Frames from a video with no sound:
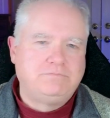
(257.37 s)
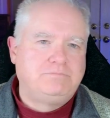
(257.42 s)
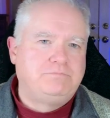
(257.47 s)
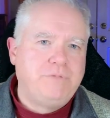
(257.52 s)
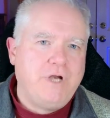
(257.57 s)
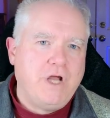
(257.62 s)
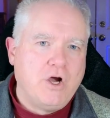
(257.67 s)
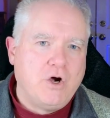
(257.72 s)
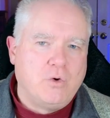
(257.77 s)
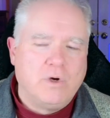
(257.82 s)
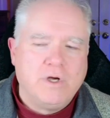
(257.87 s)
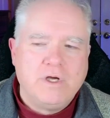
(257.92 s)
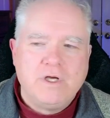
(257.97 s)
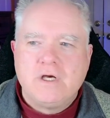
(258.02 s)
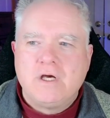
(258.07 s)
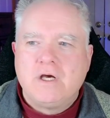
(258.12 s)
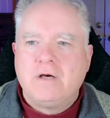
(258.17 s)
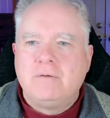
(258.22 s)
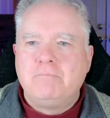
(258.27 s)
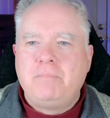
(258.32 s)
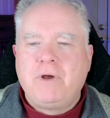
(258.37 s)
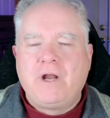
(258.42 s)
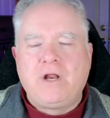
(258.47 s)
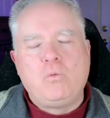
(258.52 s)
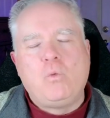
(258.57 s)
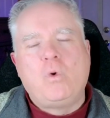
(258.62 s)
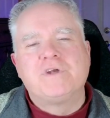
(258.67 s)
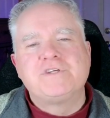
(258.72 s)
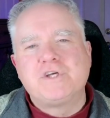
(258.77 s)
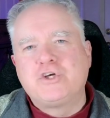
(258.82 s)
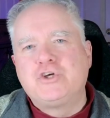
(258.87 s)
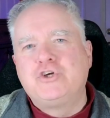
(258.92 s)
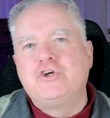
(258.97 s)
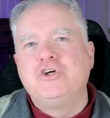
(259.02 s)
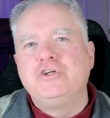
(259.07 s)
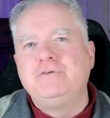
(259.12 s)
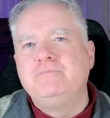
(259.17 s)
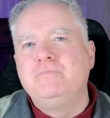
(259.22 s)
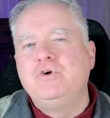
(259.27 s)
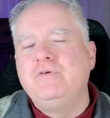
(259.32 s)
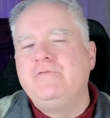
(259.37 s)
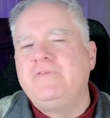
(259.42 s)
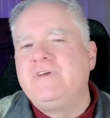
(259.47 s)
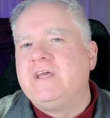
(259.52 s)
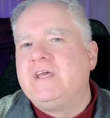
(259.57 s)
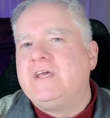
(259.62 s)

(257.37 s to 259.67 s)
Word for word: No, but it was a good movie.